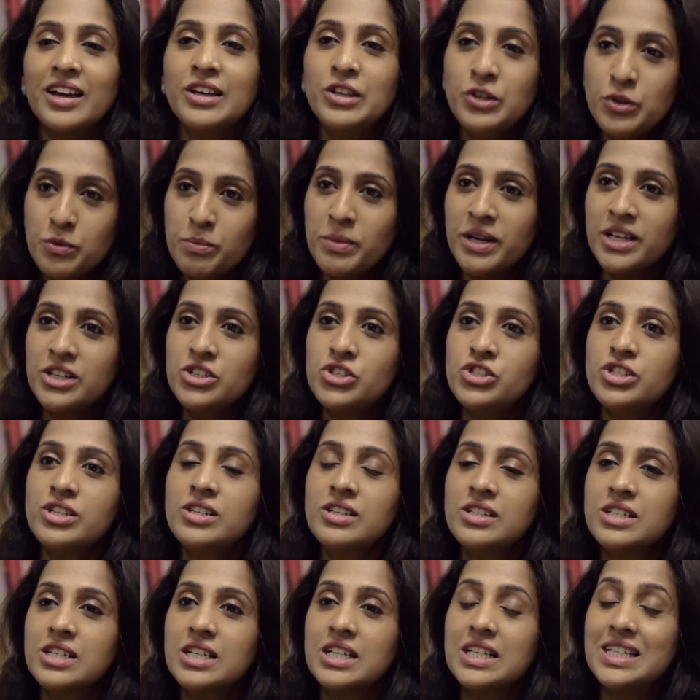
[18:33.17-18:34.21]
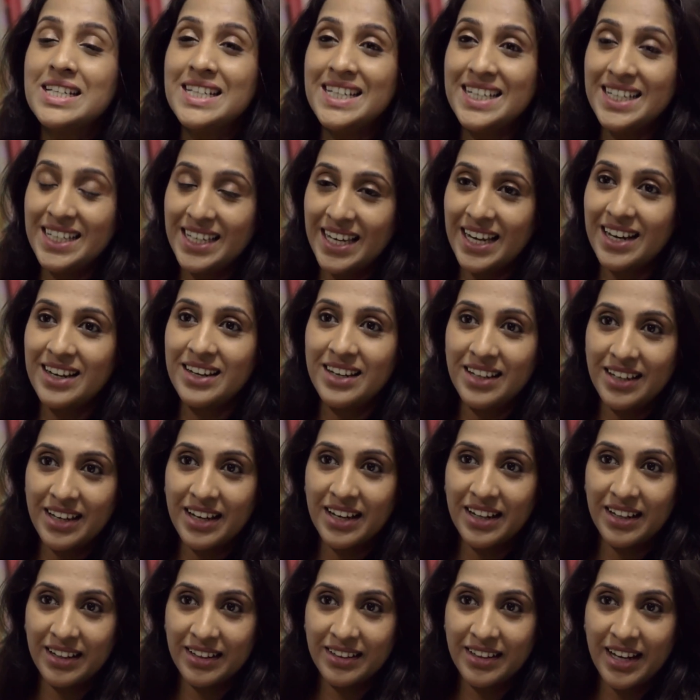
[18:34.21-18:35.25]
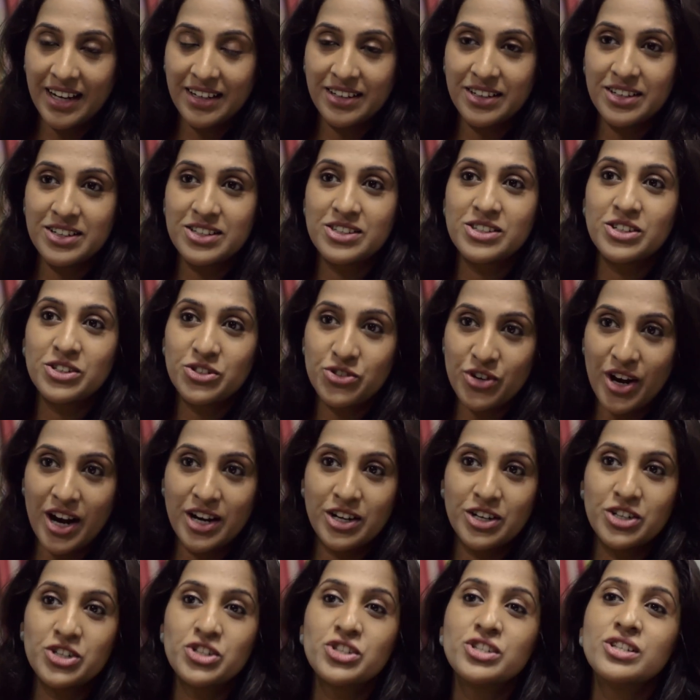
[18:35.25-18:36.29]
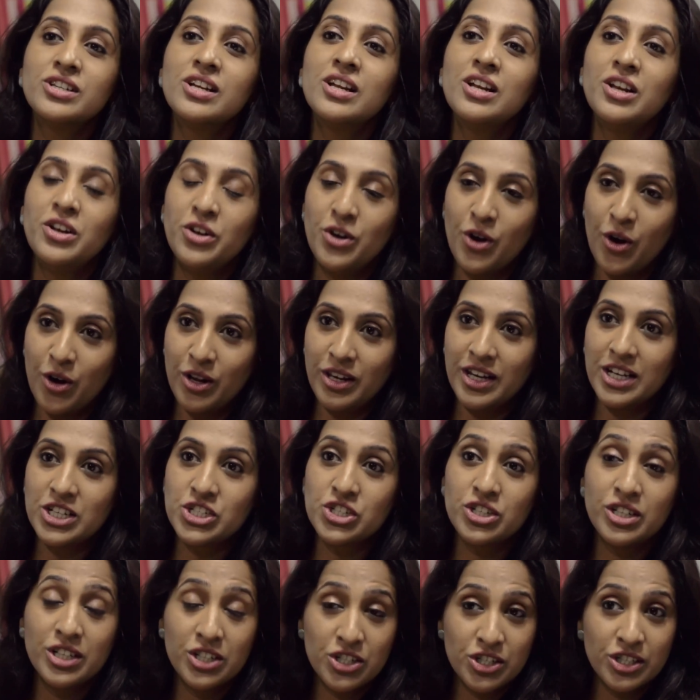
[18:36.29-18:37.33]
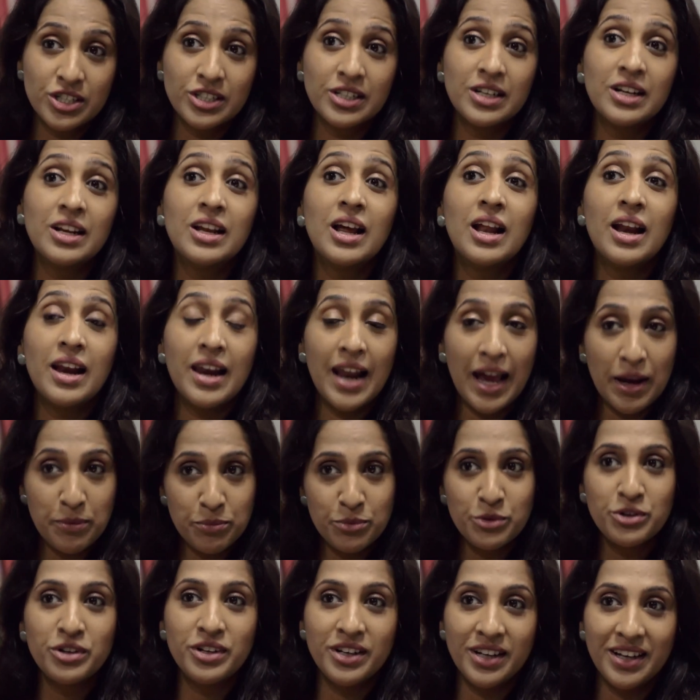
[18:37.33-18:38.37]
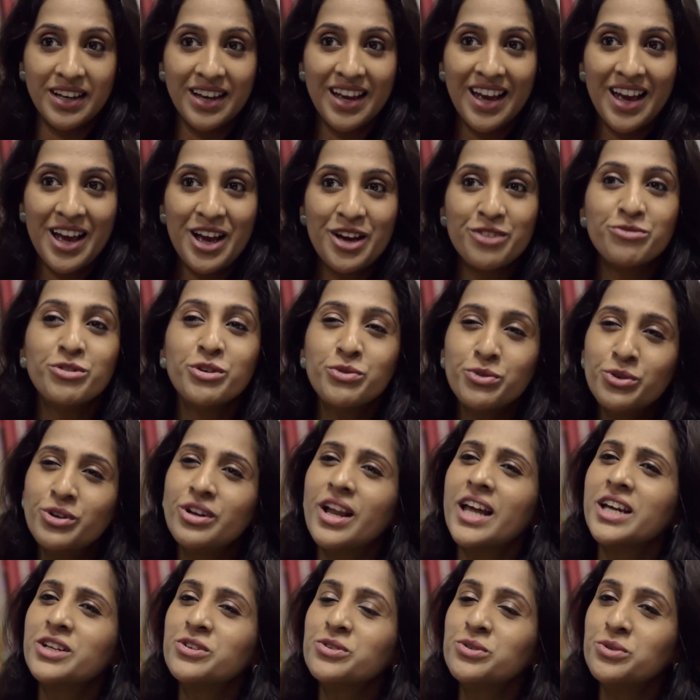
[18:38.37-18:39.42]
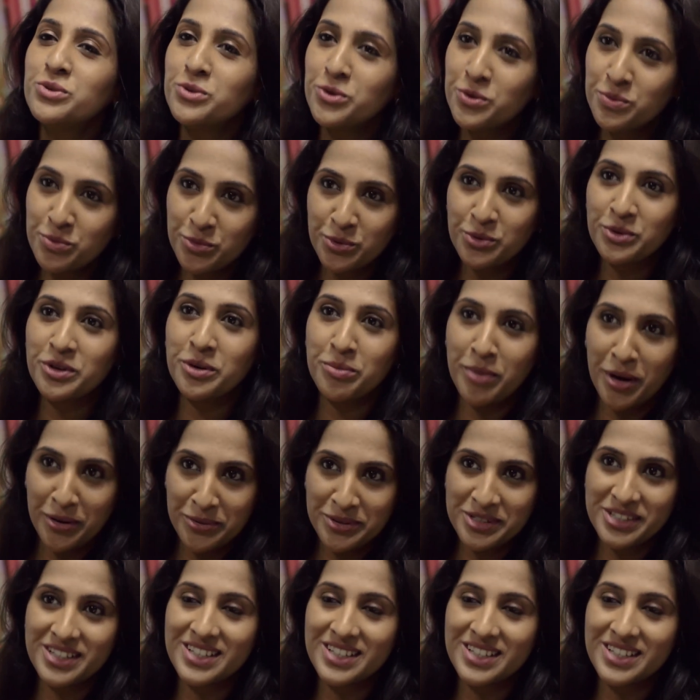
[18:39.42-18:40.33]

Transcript: You mentioned TKDL, that is Traditional Knowledge Digital Library. We would like to know more about